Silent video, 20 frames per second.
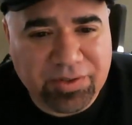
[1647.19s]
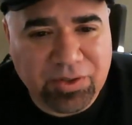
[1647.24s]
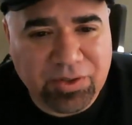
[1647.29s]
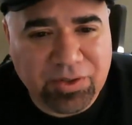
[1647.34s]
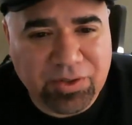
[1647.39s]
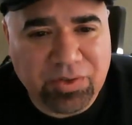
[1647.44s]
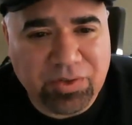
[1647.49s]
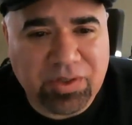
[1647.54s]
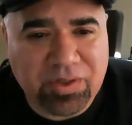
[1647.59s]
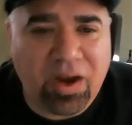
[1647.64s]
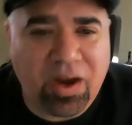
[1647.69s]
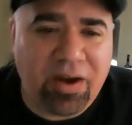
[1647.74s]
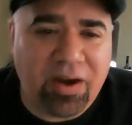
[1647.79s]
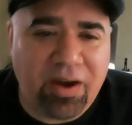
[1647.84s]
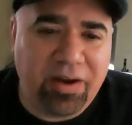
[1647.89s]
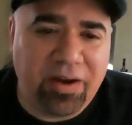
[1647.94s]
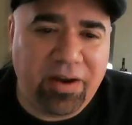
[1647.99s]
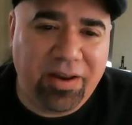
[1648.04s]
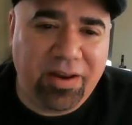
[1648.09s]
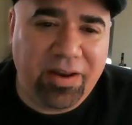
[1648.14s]
You start
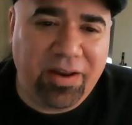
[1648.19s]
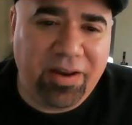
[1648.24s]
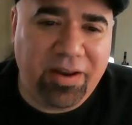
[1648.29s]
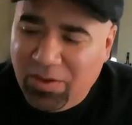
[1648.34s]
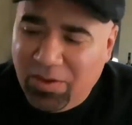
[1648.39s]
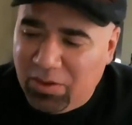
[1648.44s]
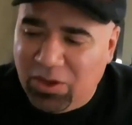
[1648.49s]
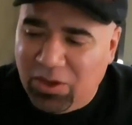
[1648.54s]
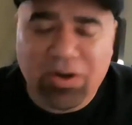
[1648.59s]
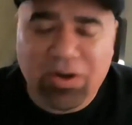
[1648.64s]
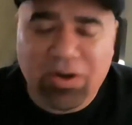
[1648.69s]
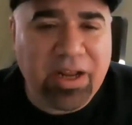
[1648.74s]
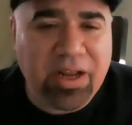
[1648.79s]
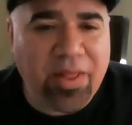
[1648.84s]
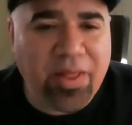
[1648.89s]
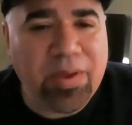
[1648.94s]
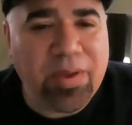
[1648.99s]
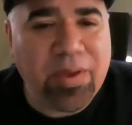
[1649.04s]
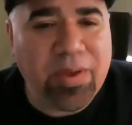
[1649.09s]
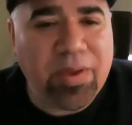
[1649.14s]
learning
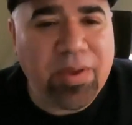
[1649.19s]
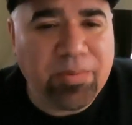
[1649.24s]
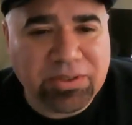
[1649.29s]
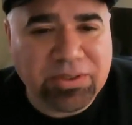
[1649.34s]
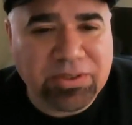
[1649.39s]
other people's